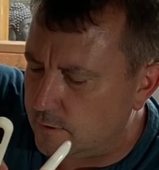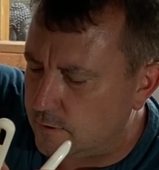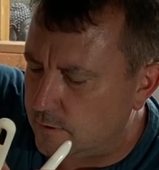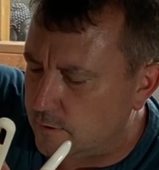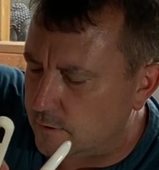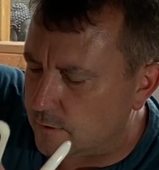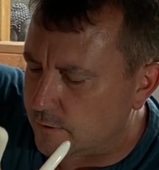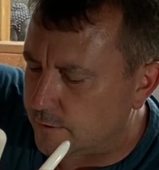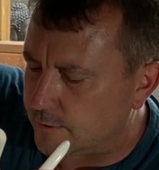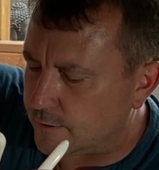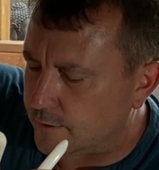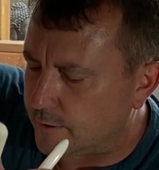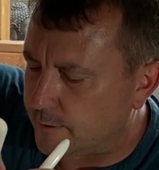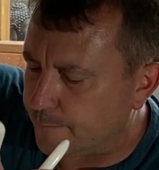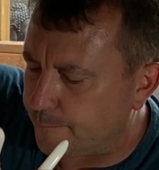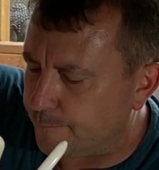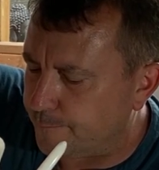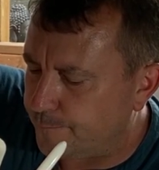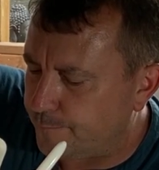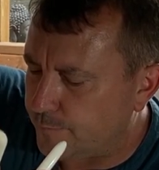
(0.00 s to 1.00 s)

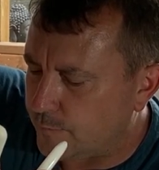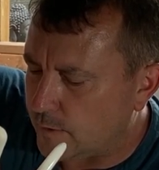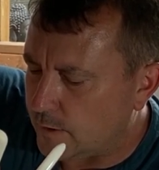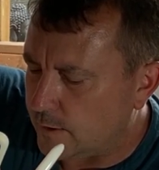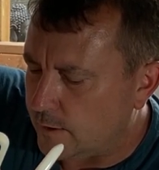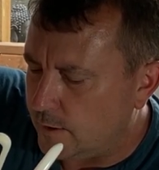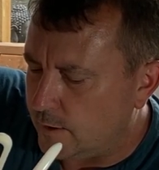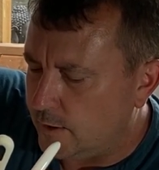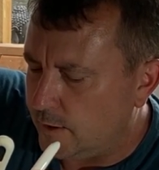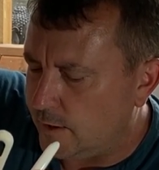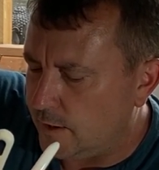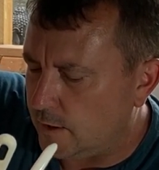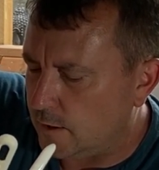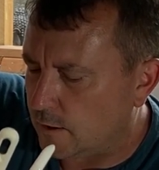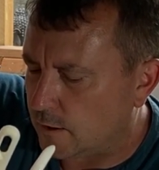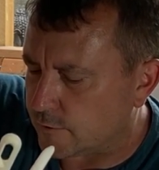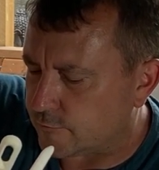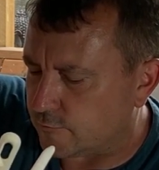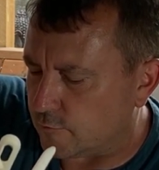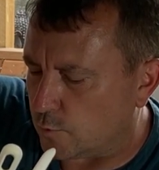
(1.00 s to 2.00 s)
And it
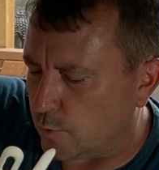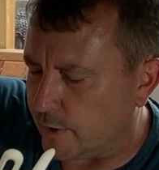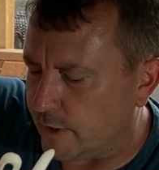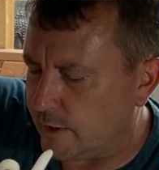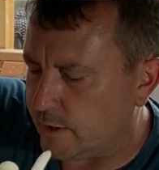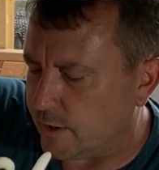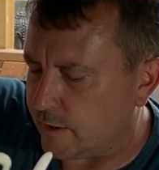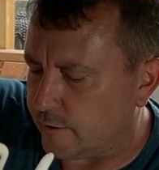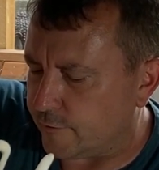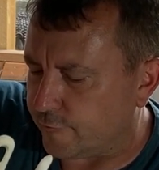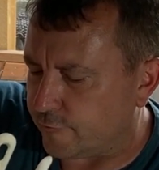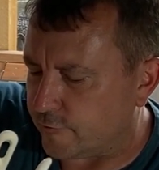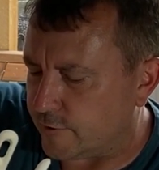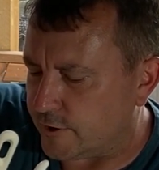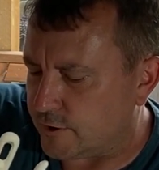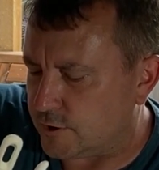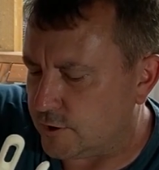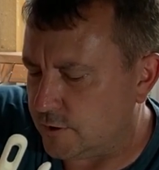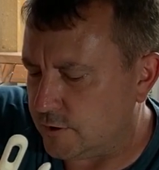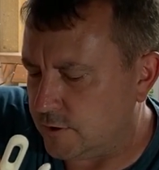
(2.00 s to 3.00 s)
lasts for a week in the fridge.